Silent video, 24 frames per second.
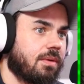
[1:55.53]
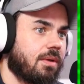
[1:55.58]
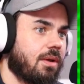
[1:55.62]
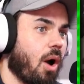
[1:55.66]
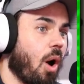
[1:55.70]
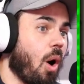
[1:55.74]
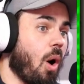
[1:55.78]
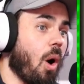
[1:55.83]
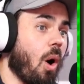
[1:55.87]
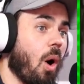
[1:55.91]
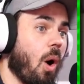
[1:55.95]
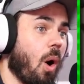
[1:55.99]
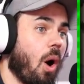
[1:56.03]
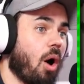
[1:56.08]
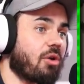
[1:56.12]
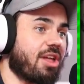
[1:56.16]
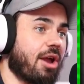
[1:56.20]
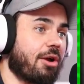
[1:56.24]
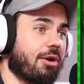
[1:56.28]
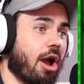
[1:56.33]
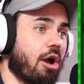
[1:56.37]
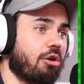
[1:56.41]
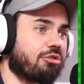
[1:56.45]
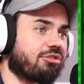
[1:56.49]
Oh,
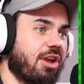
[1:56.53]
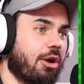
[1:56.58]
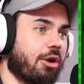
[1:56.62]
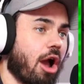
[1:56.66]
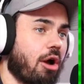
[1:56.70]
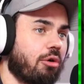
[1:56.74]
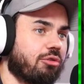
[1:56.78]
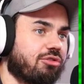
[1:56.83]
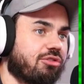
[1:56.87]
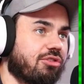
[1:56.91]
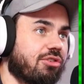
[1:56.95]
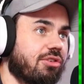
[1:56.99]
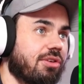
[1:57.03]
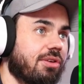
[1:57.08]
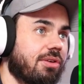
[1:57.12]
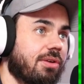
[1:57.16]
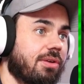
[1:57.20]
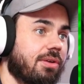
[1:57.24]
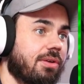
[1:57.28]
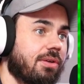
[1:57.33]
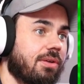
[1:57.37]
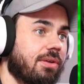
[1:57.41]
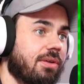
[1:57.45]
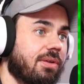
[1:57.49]
there it goes, there it goes.
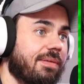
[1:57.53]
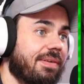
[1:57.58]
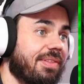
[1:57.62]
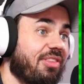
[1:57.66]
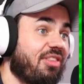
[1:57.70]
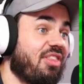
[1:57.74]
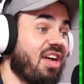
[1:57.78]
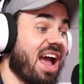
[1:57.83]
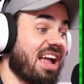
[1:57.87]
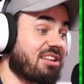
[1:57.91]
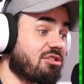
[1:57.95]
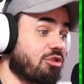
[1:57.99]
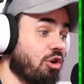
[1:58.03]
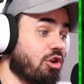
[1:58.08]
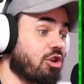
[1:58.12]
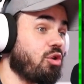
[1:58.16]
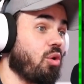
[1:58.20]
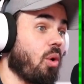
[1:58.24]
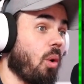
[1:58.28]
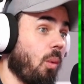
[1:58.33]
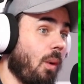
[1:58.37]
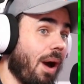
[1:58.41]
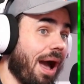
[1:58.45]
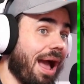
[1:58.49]
That took
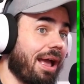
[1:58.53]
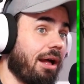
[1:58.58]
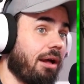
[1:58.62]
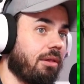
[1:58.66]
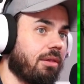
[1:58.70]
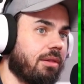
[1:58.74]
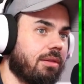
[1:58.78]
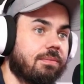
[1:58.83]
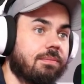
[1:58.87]
you a while.